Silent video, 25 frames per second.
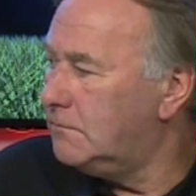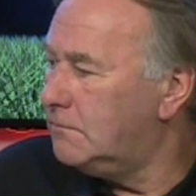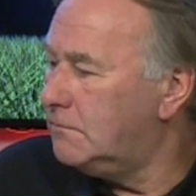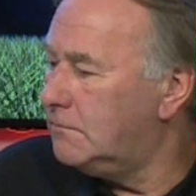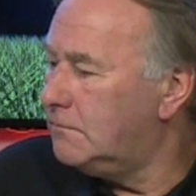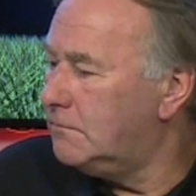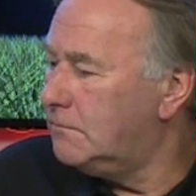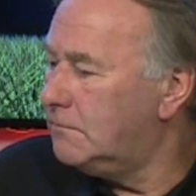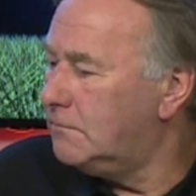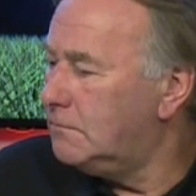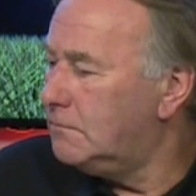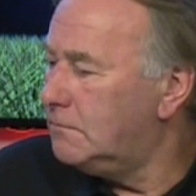
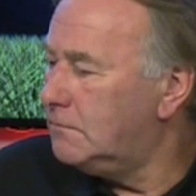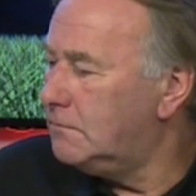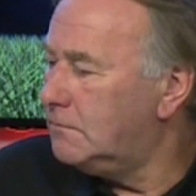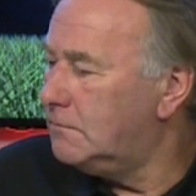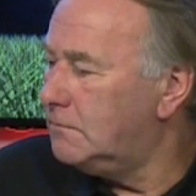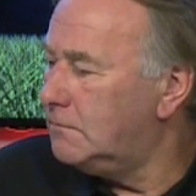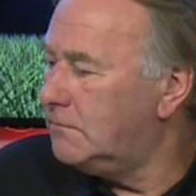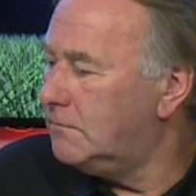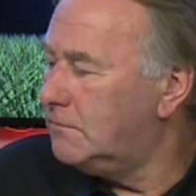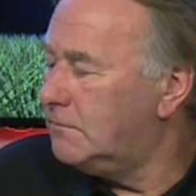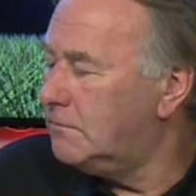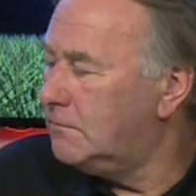
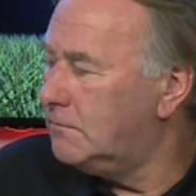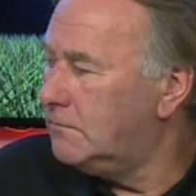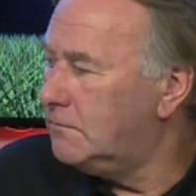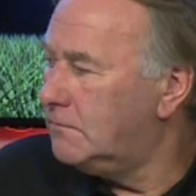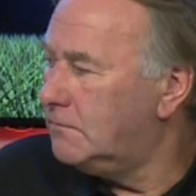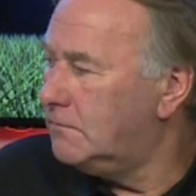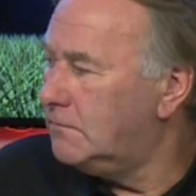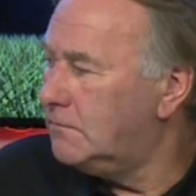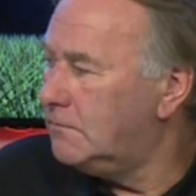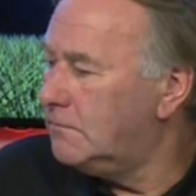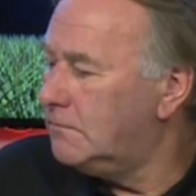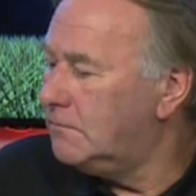
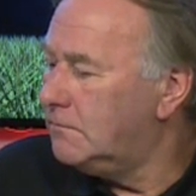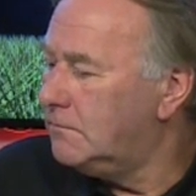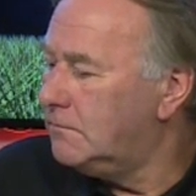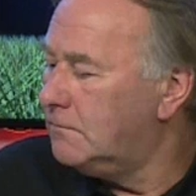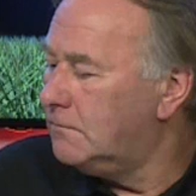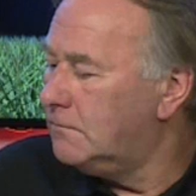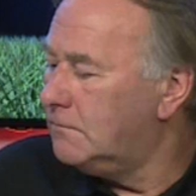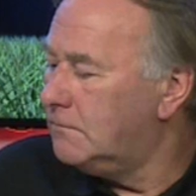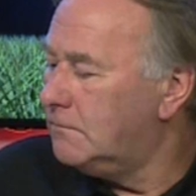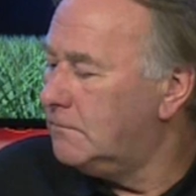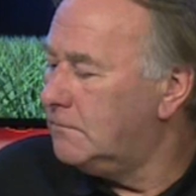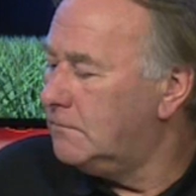
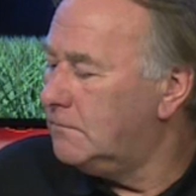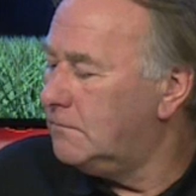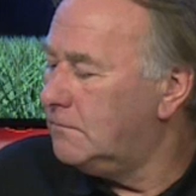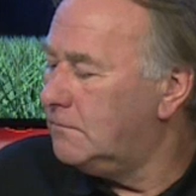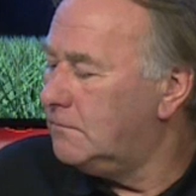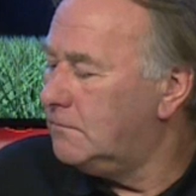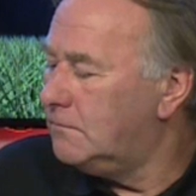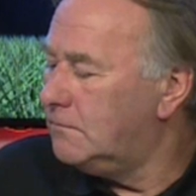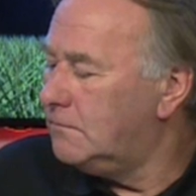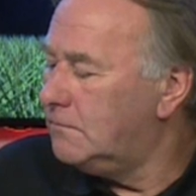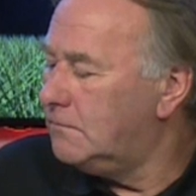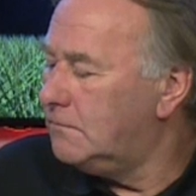
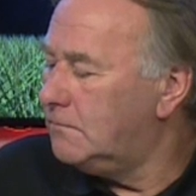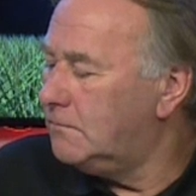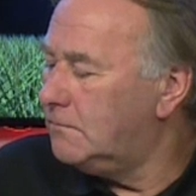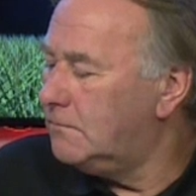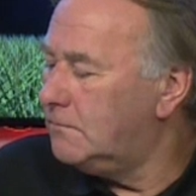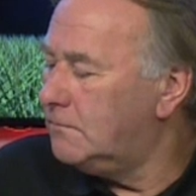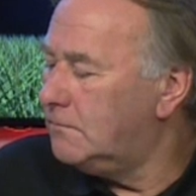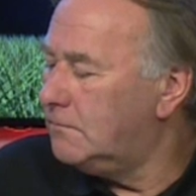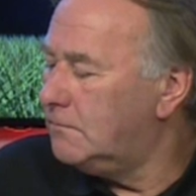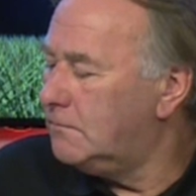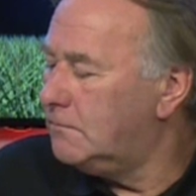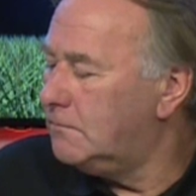
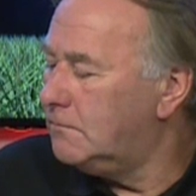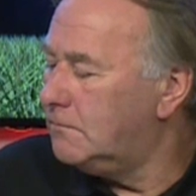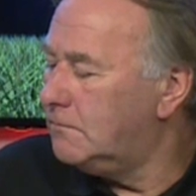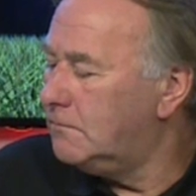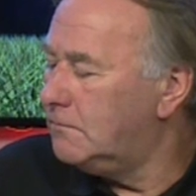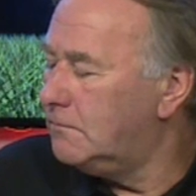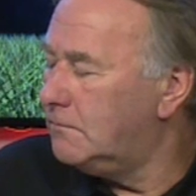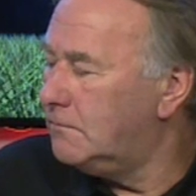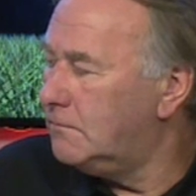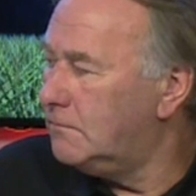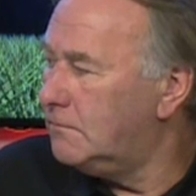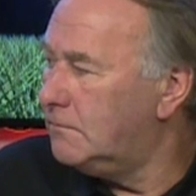
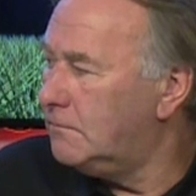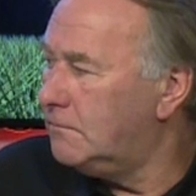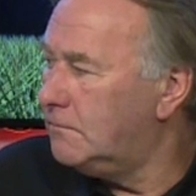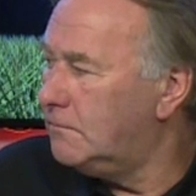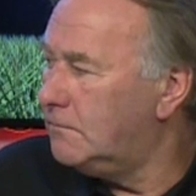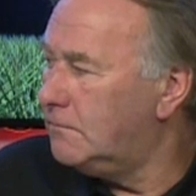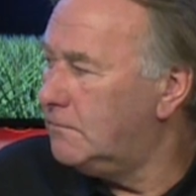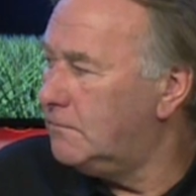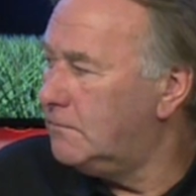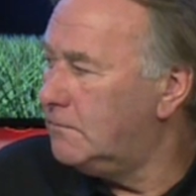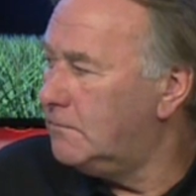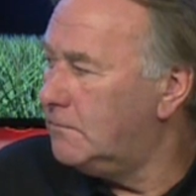
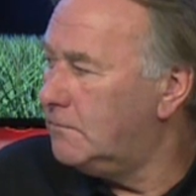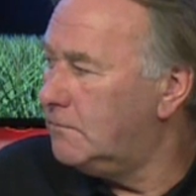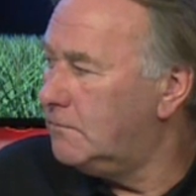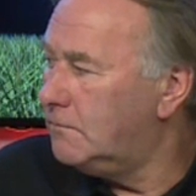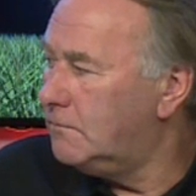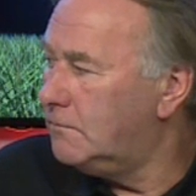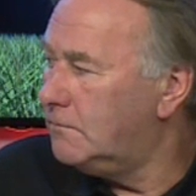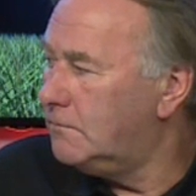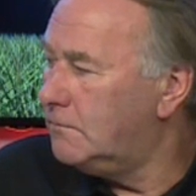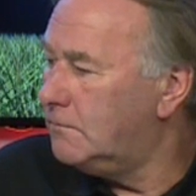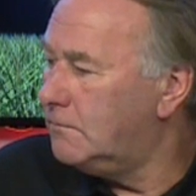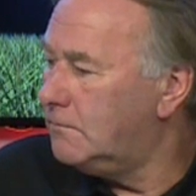
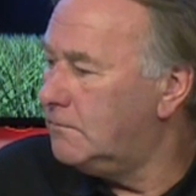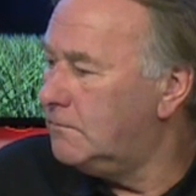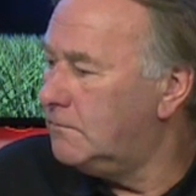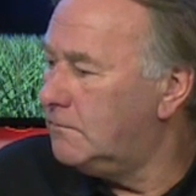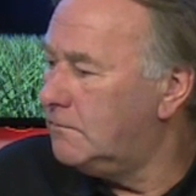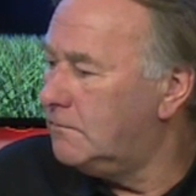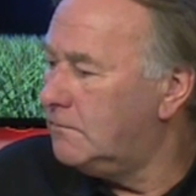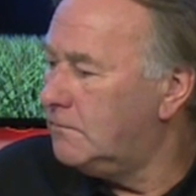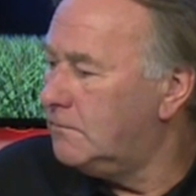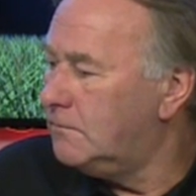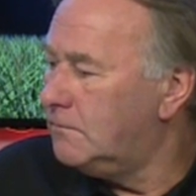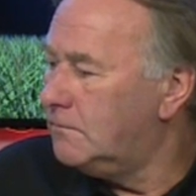
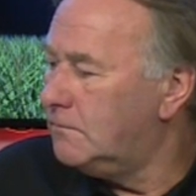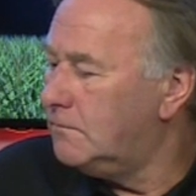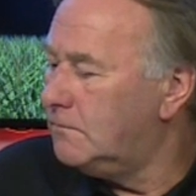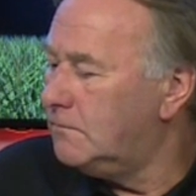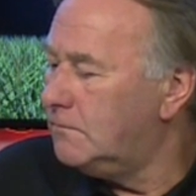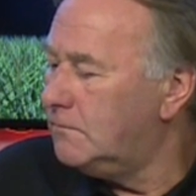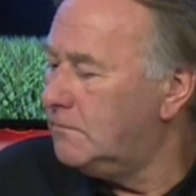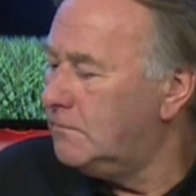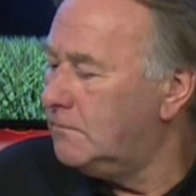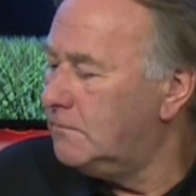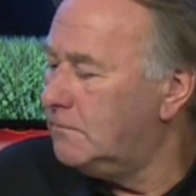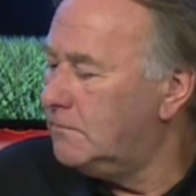
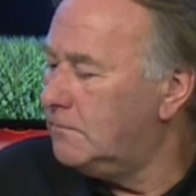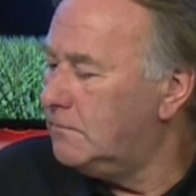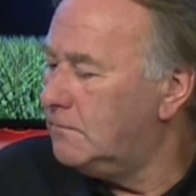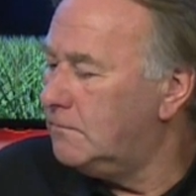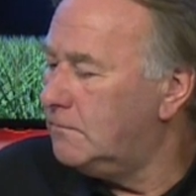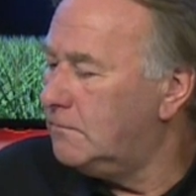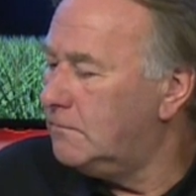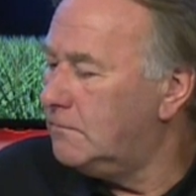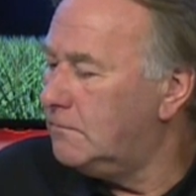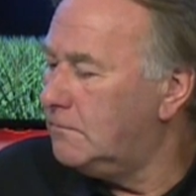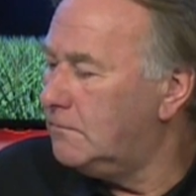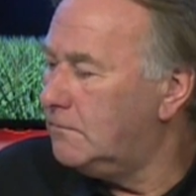
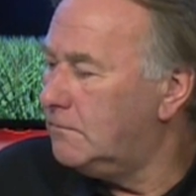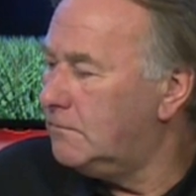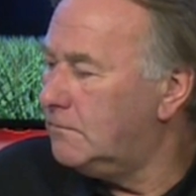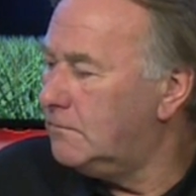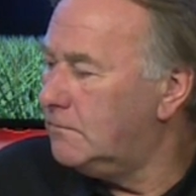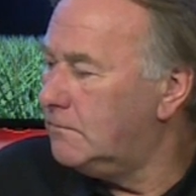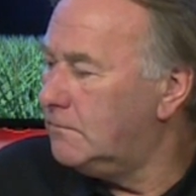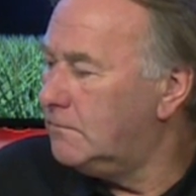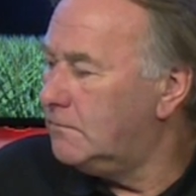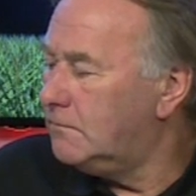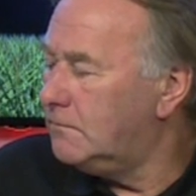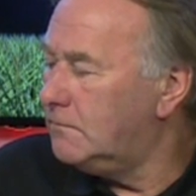
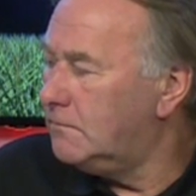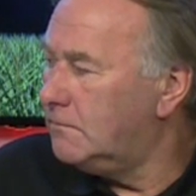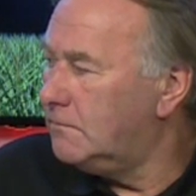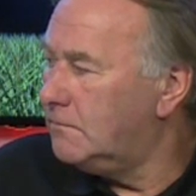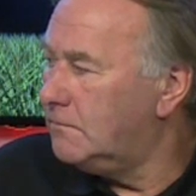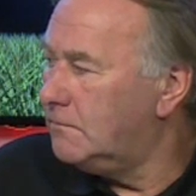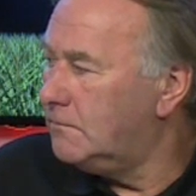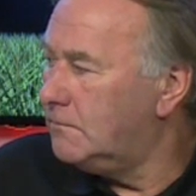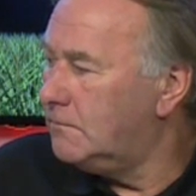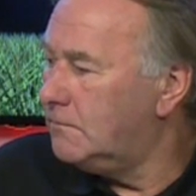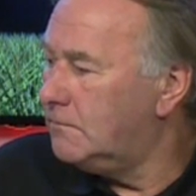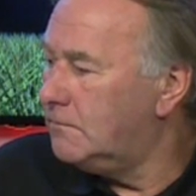
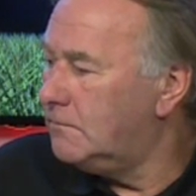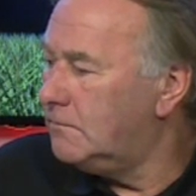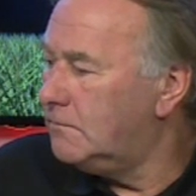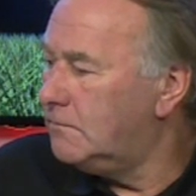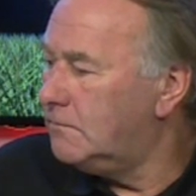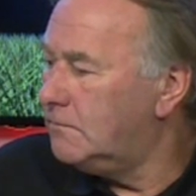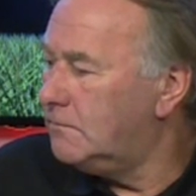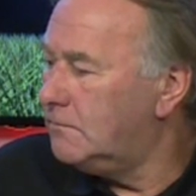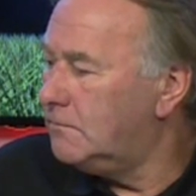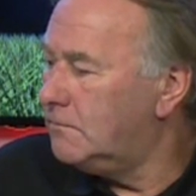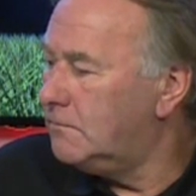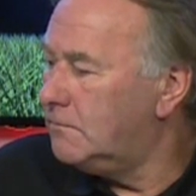
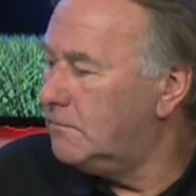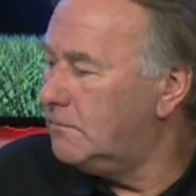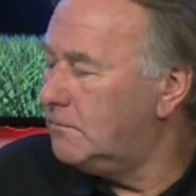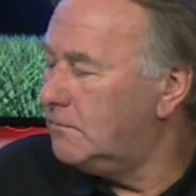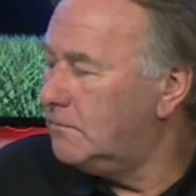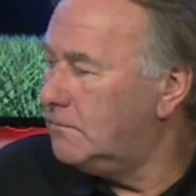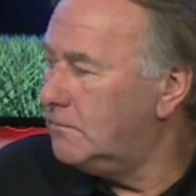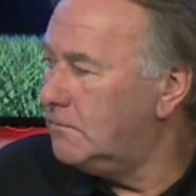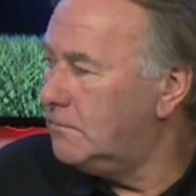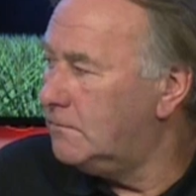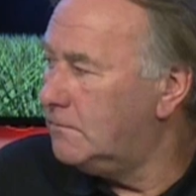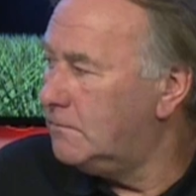
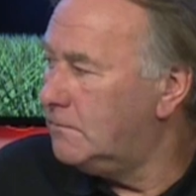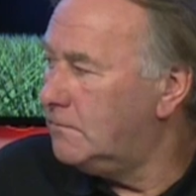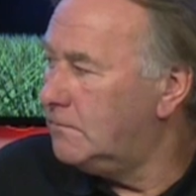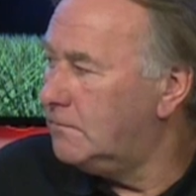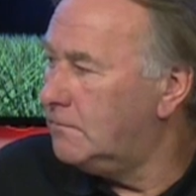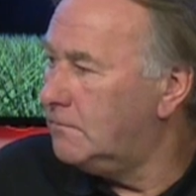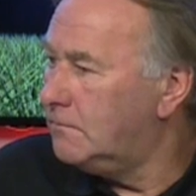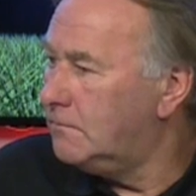The person shown says nothing.